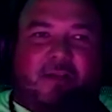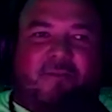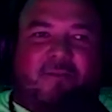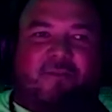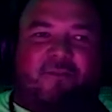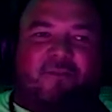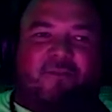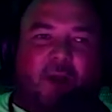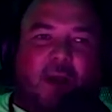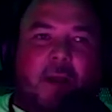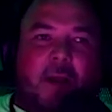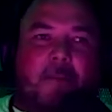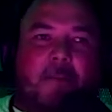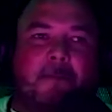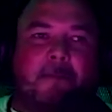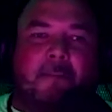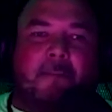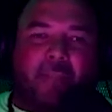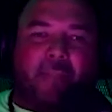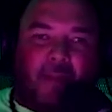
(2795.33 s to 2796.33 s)

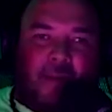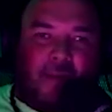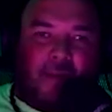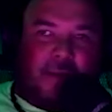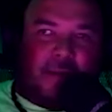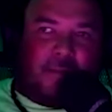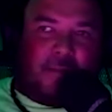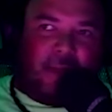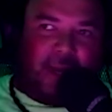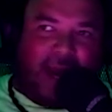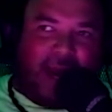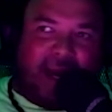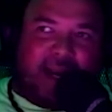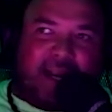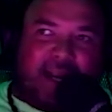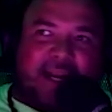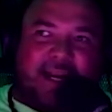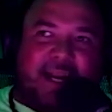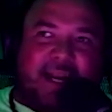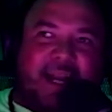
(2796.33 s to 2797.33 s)
from
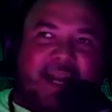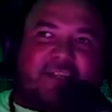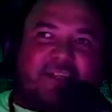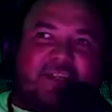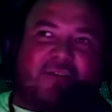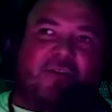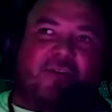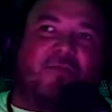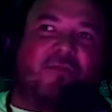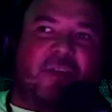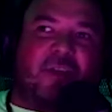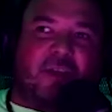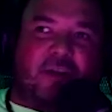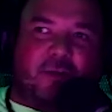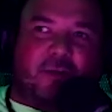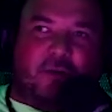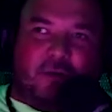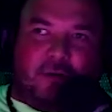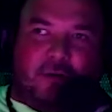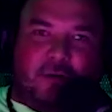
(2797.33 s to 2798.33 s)
getting an electrical
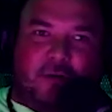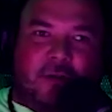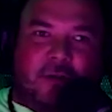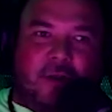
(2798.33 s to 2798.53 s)
vehicle